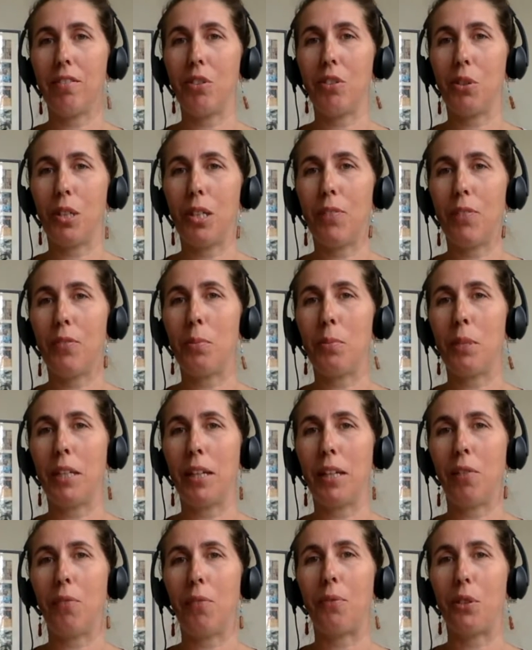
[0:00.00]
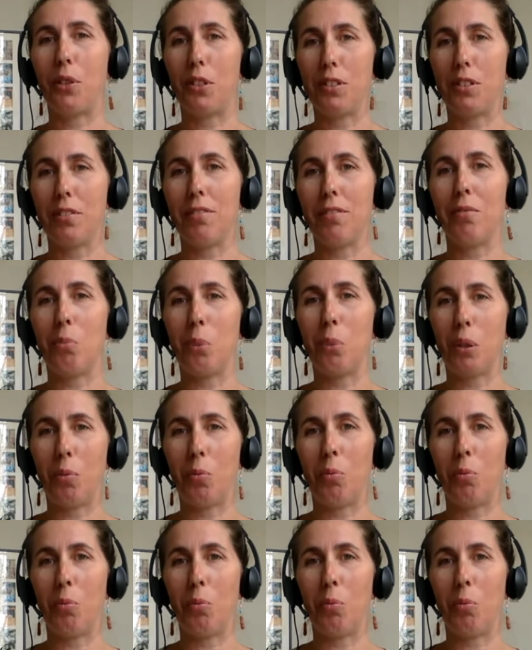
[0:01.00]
So you have to be careful with